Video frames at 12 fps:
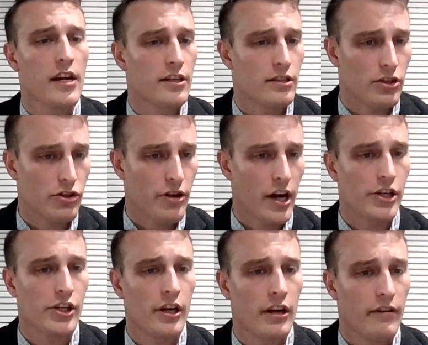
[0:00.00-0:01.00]
its
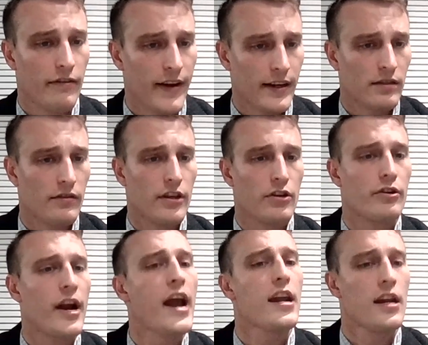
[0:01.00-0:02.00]
destruction in the face of the
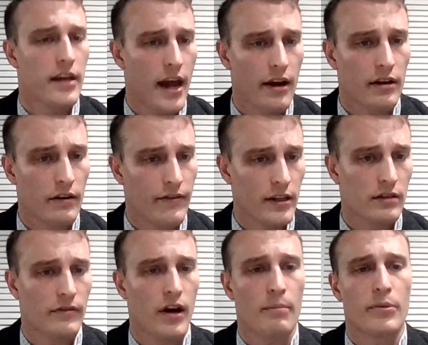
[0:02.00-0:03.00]
Ukrainian
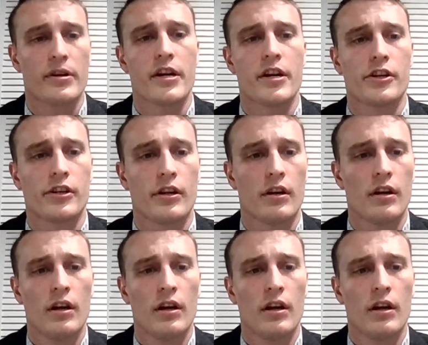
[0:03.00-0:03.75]
counteroffensive operation.